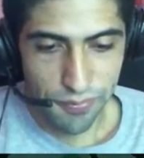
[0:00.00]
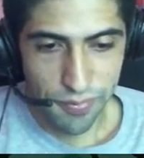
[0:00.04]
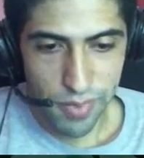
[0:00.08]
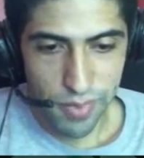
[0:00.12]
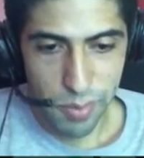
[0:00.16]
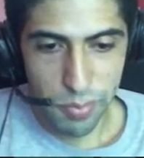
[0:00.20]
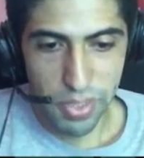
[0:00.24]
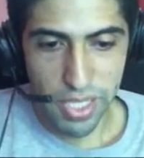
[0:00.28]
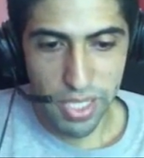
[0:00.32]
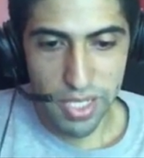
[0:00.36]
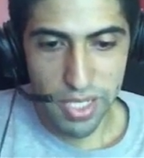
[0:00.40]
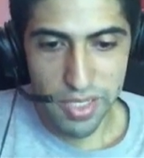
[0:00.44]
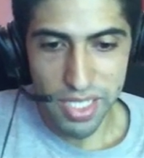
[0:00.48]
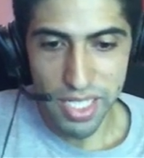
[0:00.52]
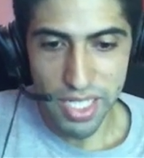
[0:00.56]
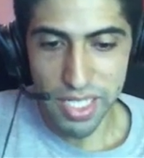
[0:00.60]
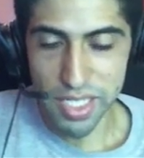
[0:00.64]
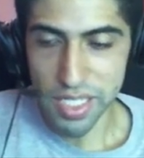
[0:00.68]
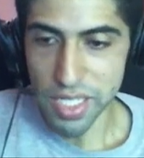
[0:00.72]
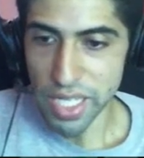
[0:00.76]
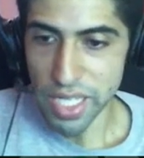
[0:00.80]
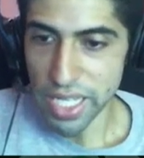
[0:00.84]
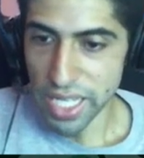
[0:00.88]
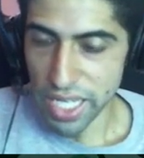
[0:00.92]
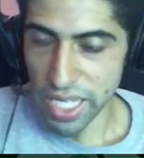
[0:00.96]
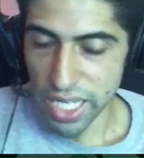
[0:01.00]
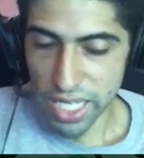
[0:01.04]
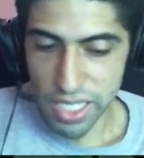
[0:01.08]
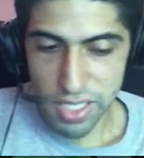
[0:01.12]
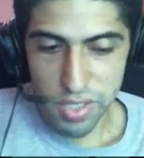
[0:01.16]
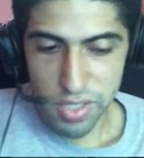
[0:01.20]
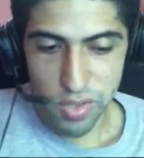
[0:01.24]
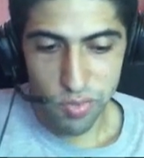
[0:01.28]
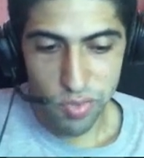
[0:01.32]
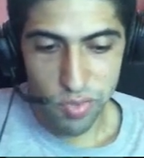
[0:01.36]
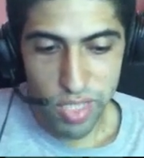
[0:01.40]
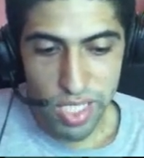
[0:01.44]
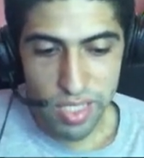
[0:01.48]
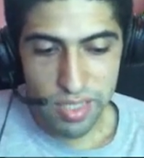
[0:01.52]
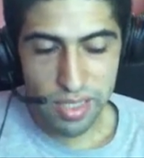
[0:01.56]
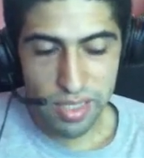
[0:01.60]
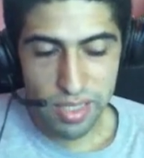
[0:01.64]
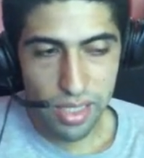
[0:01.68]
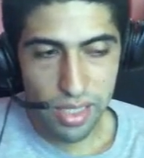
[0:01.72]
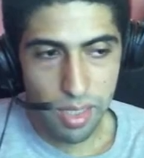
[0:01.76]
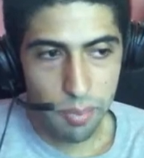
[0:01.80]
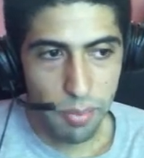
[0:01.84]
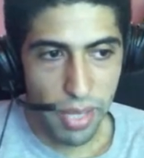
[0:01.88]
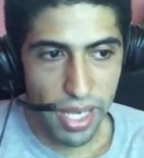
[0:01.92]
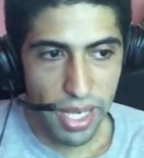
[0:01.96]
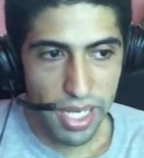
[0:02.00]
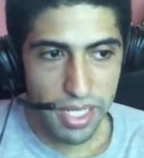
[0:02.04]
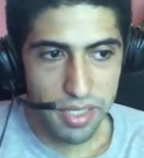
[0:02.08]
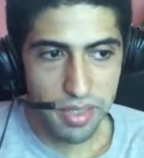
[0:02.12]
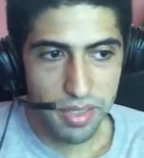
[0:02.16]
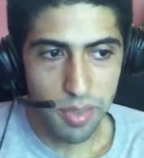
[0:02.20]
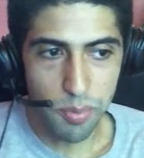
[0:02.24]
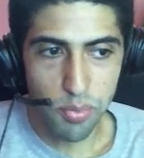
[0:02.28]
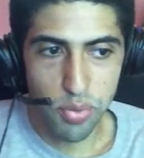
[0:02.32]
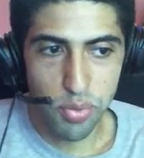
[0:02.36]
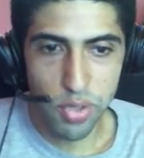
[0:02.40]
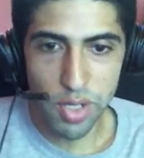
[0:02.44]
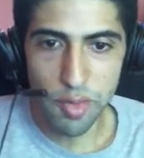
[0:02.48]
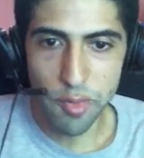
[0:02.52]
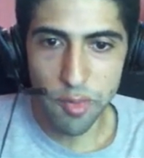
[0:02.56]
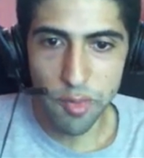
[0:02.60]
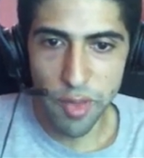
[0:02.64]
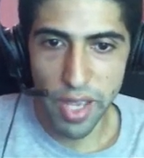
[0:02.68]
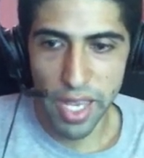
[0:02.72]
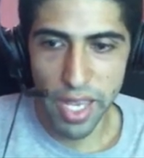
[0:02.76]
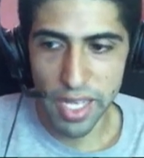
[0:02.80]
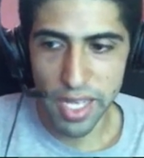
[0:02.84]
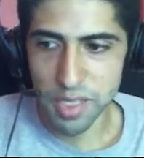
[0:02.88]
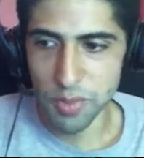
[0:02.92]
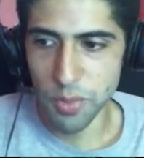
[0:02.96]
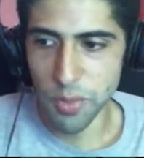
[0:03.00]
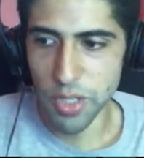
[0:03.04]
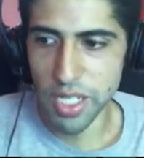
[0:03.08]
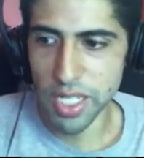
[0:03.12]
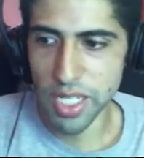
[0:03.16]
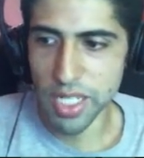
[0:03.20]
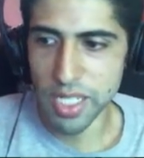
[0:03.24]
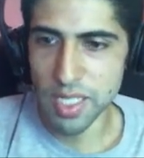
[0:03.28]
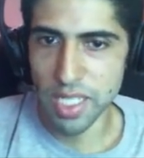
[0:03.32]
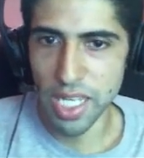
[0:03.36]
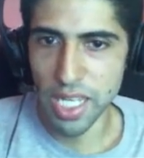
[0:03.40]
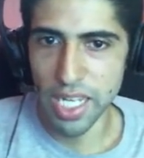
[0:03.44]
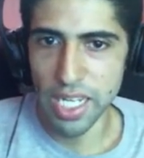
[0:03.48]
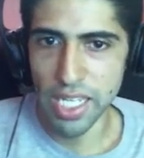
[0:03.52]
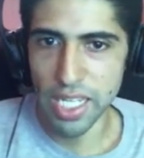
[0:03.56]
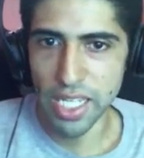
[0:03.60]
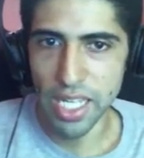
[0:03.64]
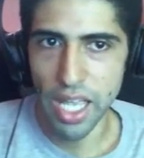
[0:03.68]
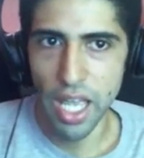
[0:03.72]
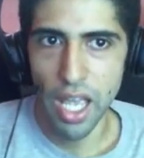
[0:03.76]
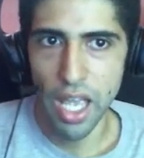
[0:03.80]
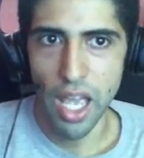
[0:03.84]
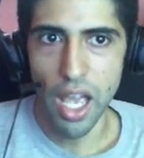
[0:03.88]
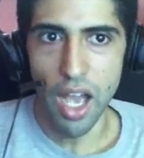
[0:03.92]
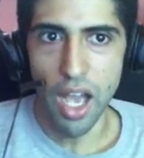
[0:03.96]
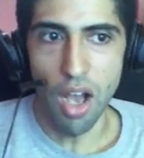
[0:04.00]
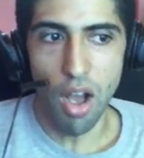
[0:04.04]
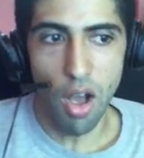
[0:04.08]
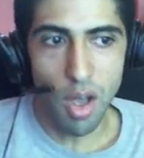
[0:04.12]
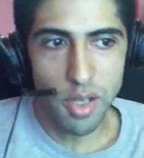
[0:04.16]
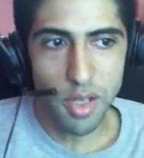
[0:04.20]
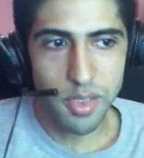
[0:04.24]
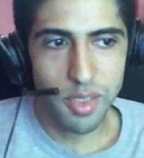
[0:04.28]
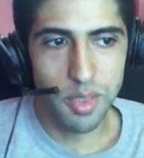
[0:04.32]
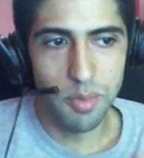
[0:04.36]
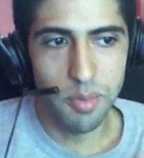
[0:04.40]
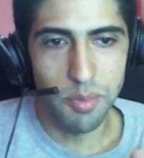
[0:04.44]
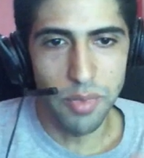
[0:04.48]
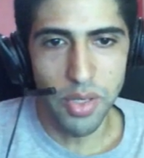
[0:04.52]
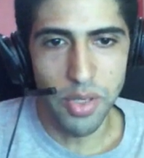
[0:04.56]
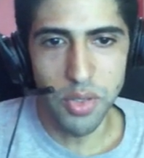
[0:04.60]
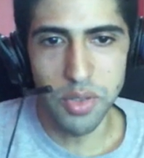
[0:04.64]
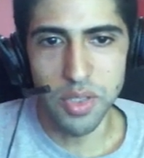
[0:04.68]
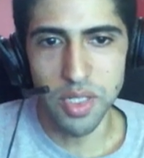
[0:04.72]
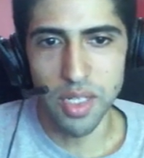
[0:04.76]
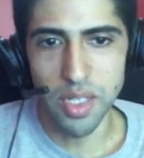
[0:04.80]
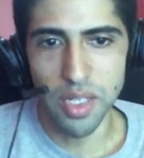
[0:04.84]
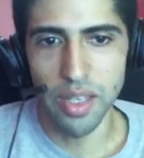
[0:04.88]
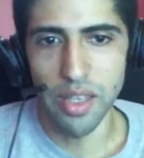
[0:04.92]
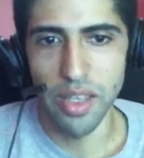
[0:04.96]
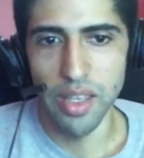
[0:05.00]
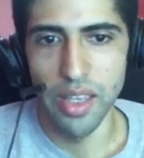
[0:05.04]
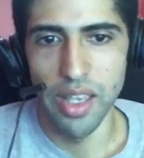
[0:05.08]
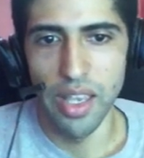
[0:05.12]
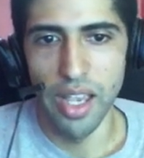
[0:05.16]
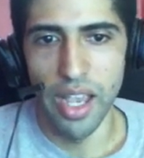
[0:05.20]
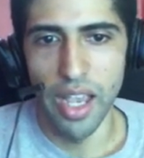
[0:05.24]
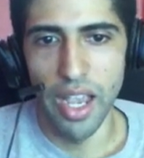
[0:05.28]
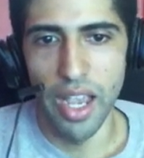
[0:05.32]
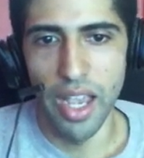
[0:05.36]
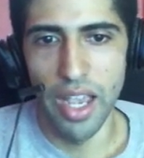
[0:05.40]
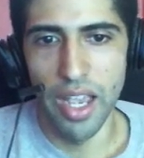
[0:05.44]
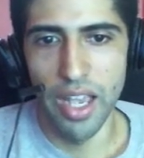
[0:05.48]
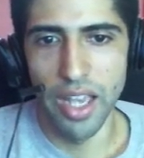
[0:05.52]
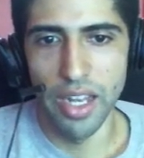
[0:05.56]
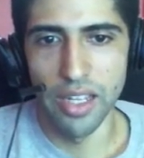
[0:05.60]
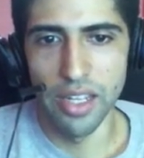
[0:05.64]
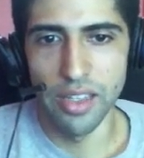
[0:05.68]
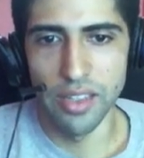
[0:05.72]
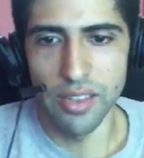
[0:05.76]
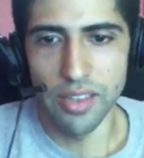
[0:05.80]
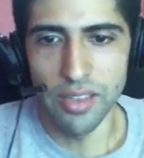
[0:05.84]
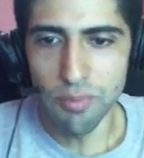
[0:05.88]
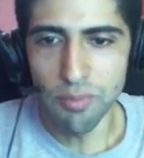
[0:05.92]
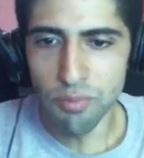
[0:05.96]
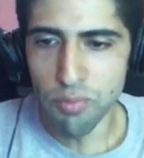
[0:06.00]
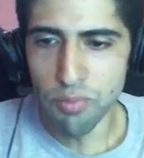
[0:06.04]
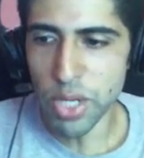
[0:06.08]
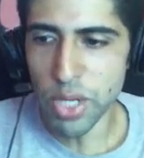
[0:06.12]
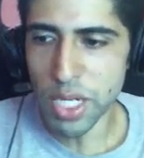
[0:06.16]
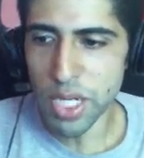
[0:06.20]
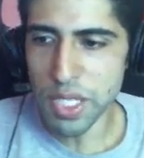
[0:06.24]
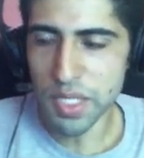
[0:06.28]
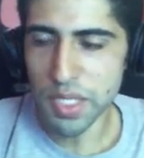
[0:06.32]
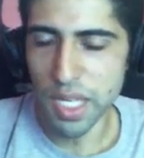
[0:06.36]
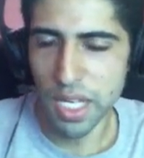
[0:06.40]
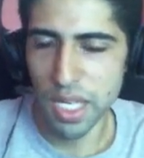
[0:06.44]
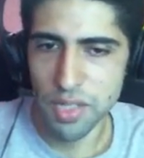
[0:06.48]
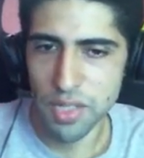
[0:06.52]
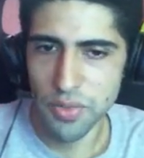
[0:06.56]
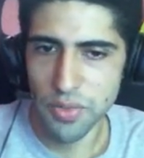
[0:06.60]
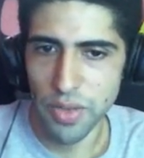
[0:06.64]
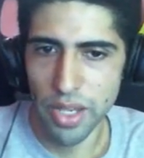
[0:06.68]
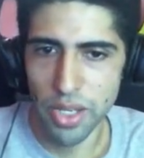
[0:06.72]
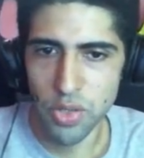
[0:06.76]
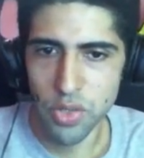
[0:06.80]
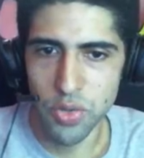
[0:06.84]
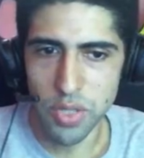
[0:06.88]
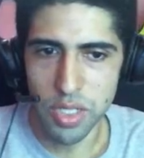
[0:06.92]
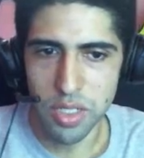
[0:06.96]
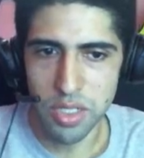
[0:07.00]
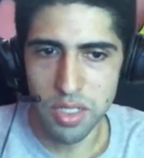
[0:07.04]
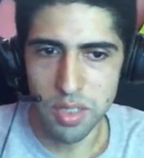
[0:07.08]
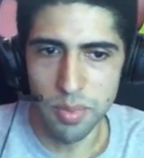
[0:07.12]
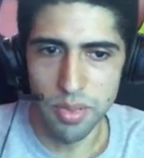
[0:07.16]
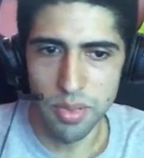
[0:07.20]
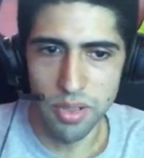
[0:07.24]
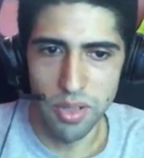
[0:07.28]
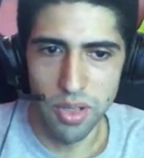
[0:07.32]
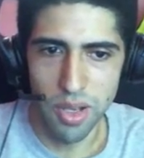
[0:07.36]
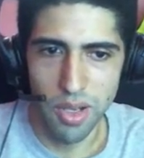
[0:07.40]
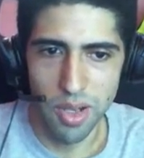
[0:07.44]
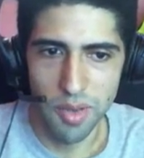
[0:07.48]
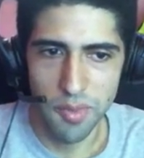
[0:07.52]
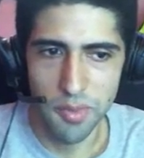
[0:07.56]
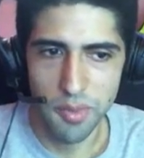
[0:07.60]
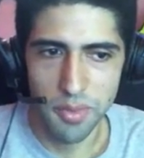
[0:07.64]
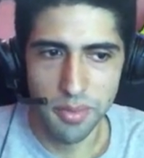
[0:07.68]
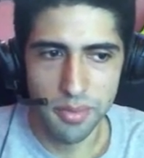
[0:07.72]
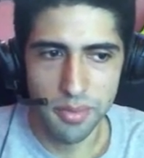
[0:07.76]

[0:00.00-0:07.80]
because it's decently paced, pretty fast, pretty exciting, awesome music, and pretty satisfying tricks to pull off.